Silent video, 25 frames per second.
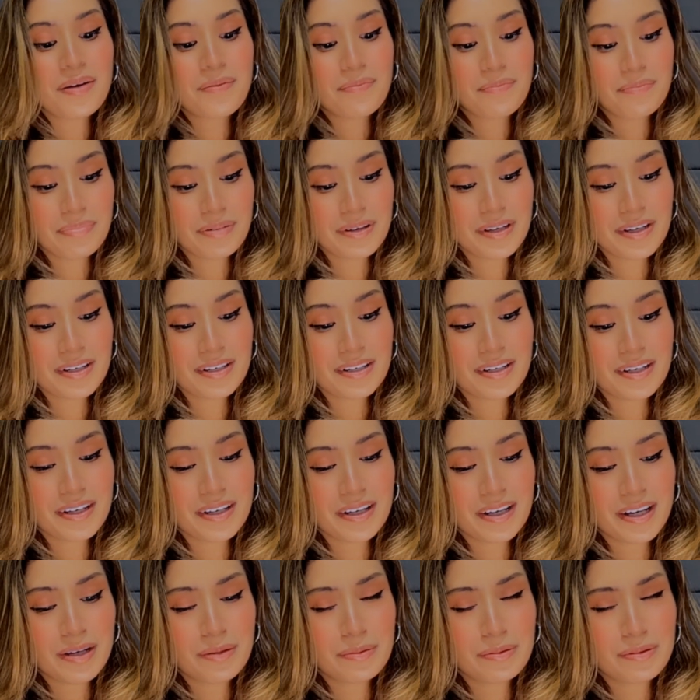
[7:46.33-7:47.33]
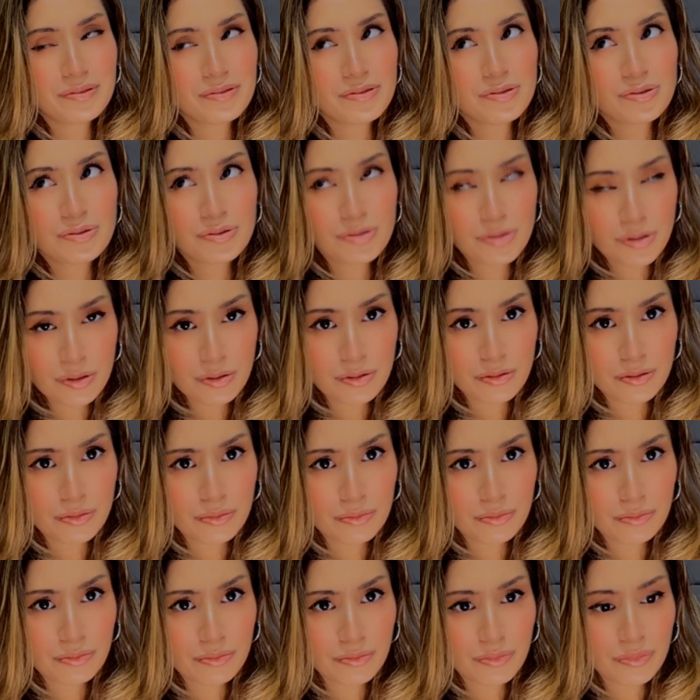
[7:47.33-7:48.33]
but I would
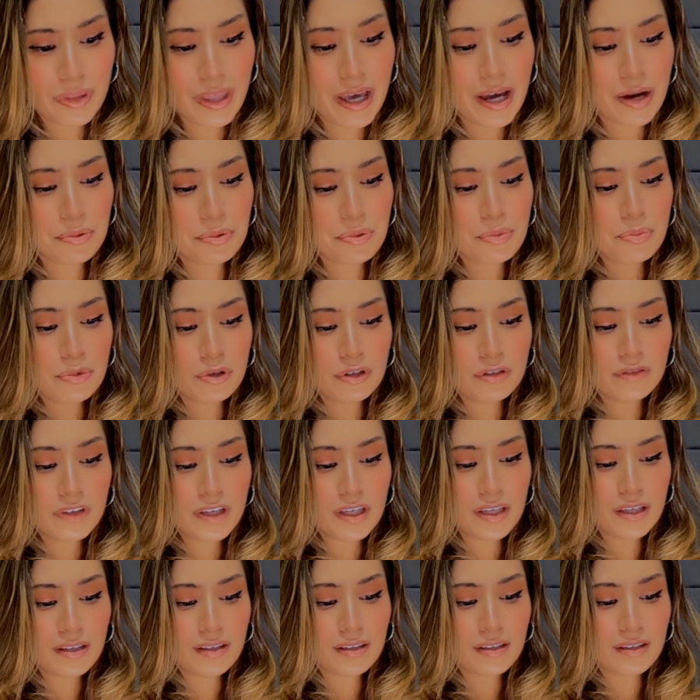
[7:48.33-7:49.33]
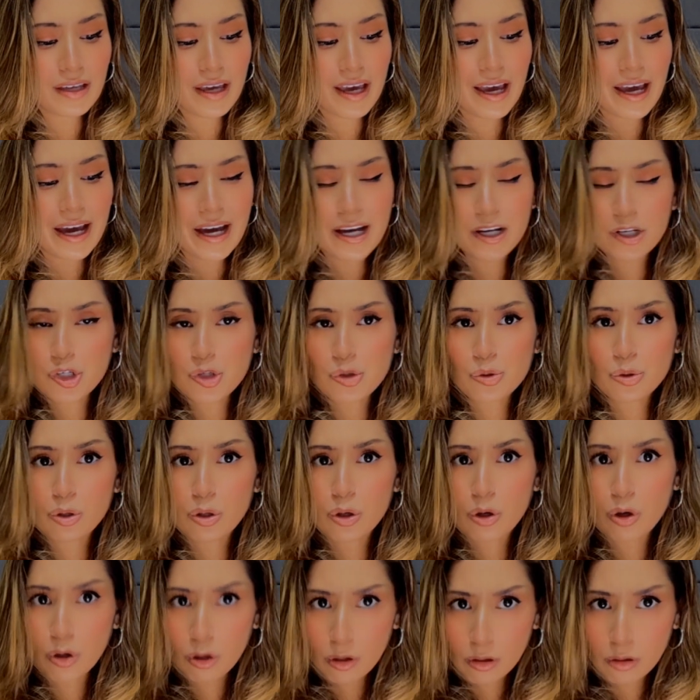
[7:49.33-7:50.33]
assume that removing actual
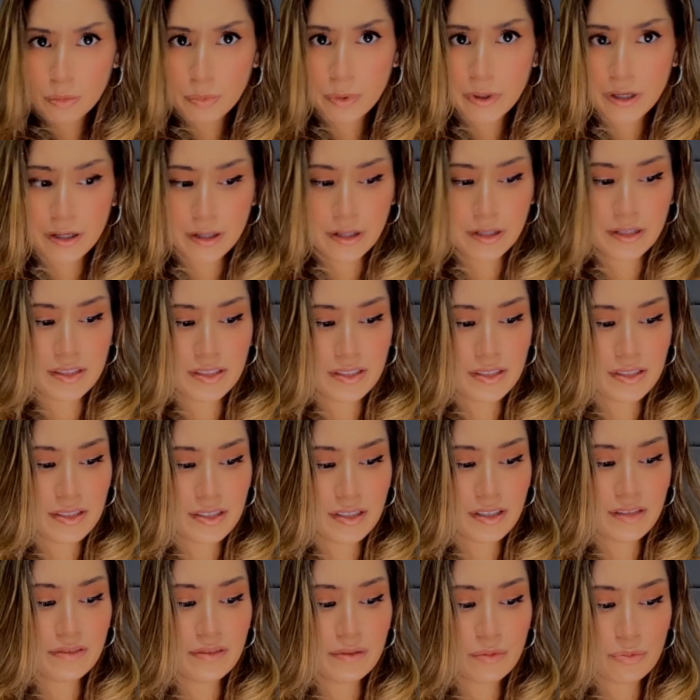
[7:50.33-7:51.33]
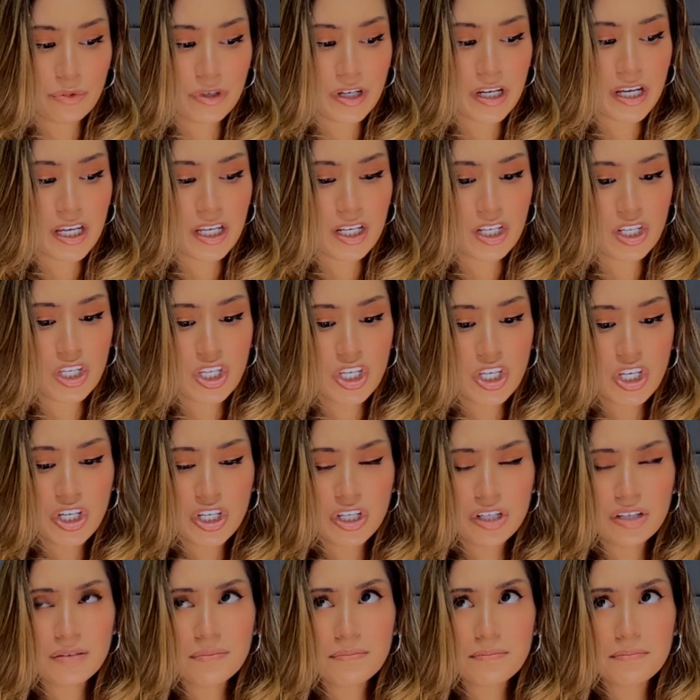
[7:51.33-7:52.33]
whole parts of the brain
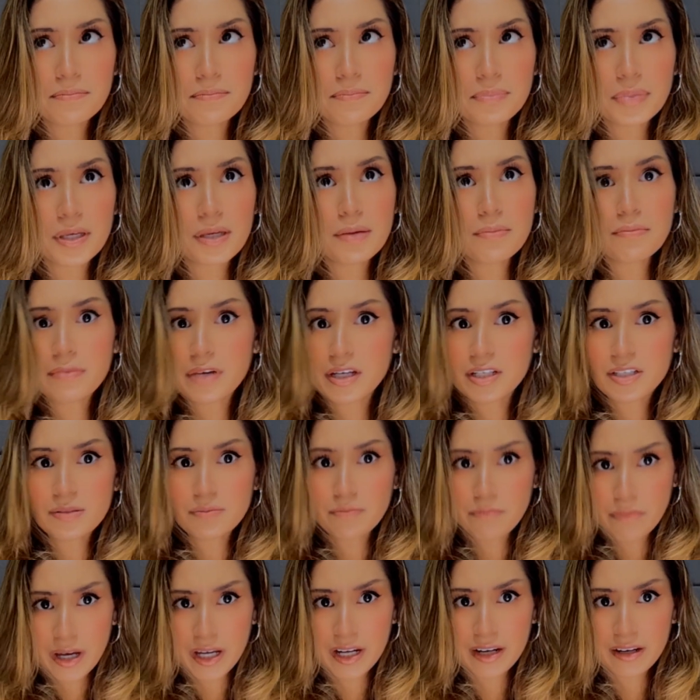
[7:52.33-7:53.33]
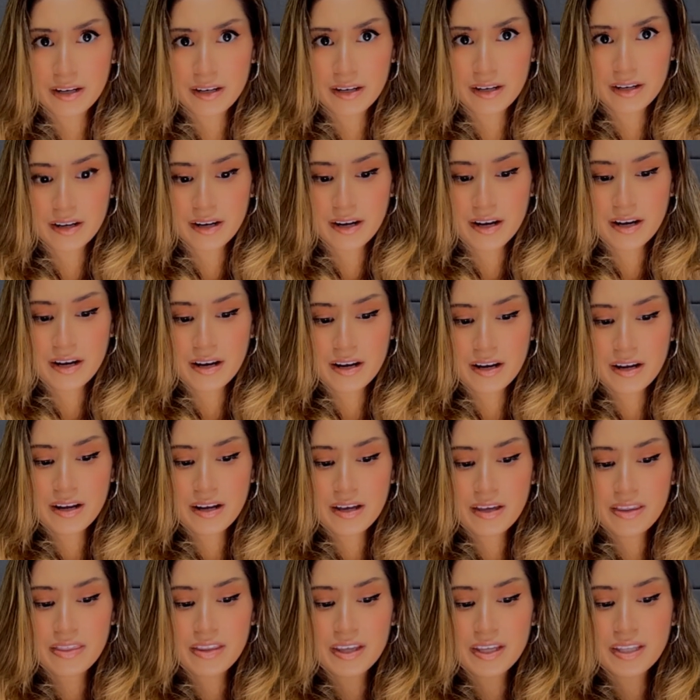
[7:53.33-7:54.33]
couldn't be much better
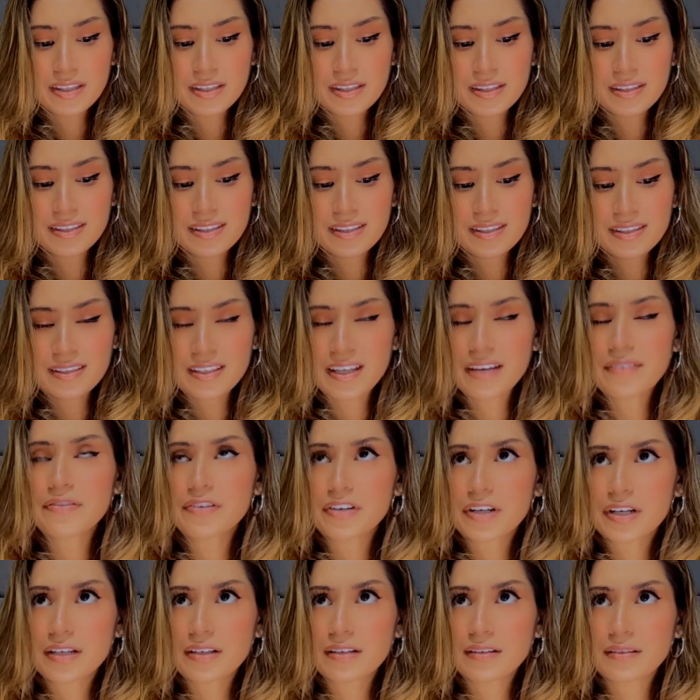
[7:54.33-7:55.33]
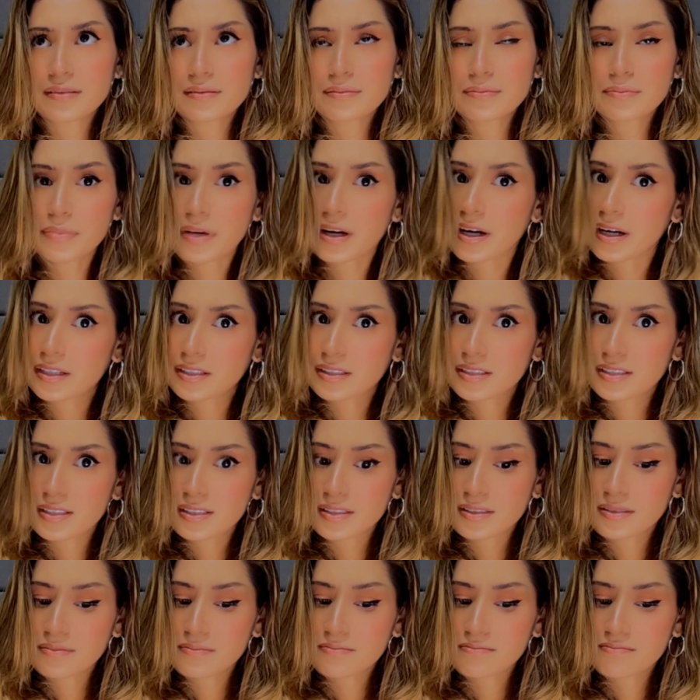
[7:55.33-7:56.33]
than severing
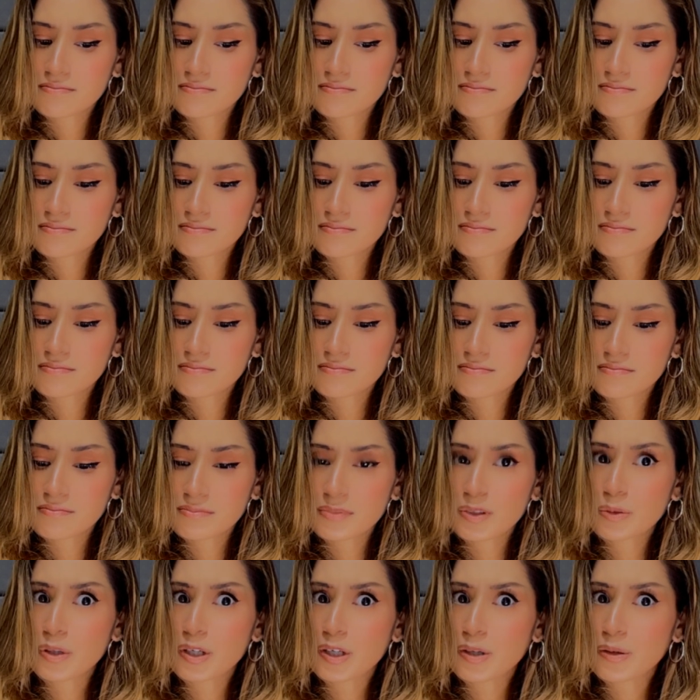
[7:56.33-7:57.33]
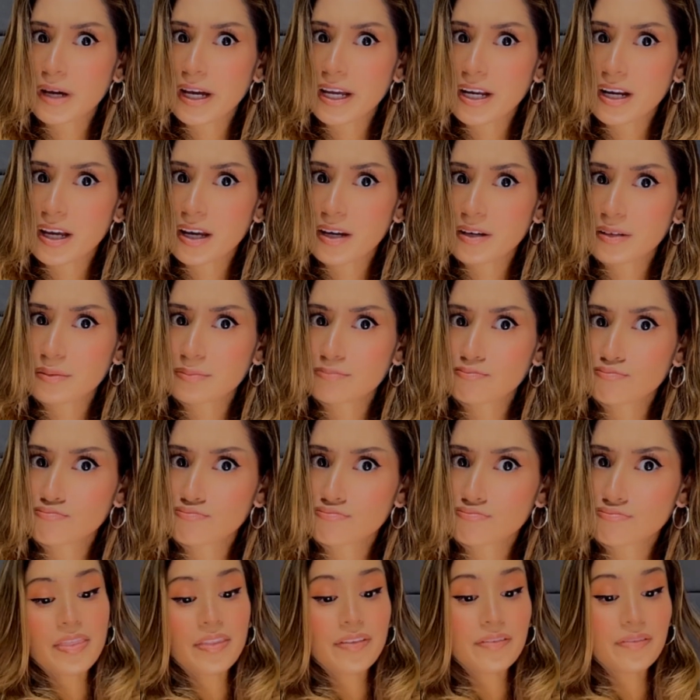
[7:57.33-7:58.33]
parts. But what do I know?
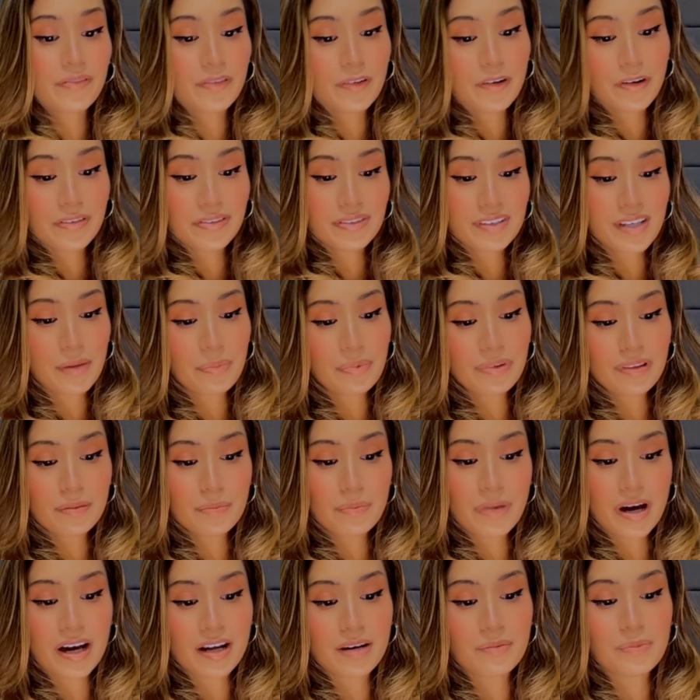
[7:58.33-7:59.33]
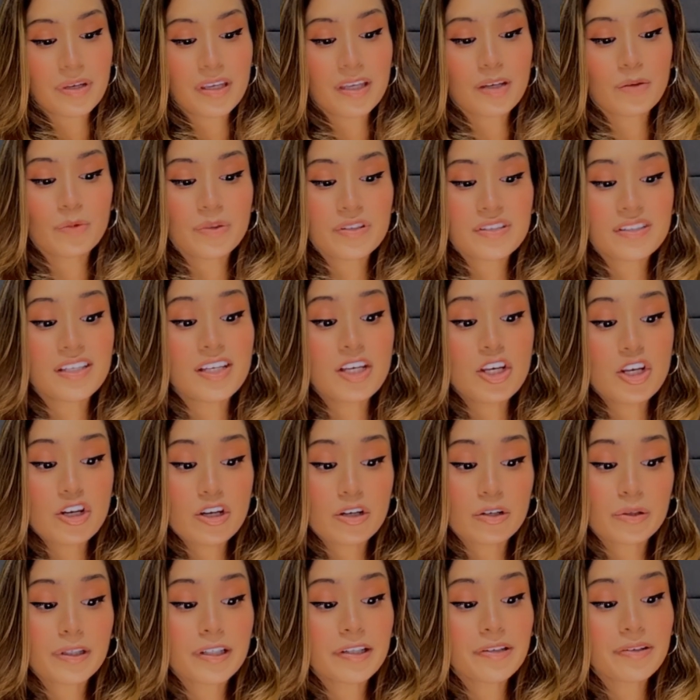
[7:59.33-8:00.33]
The fourth type of lobotomy was the
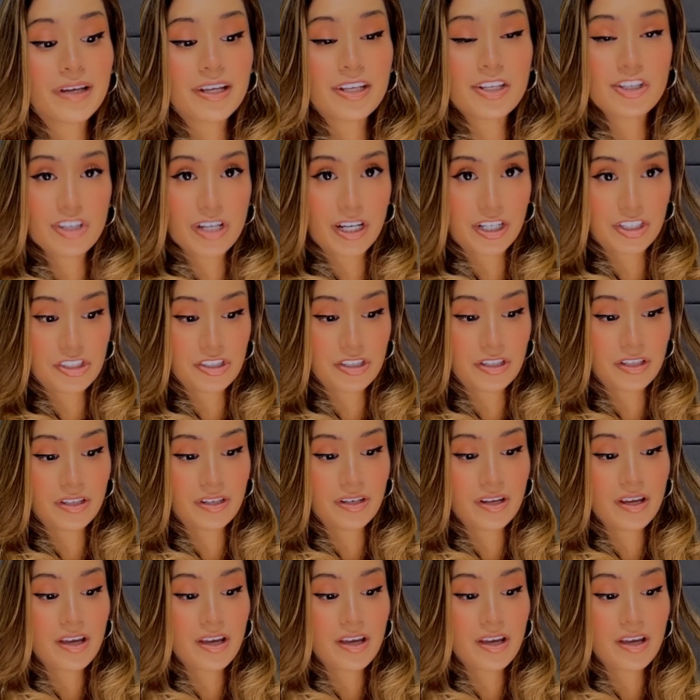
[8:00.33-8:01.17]
neuroinjection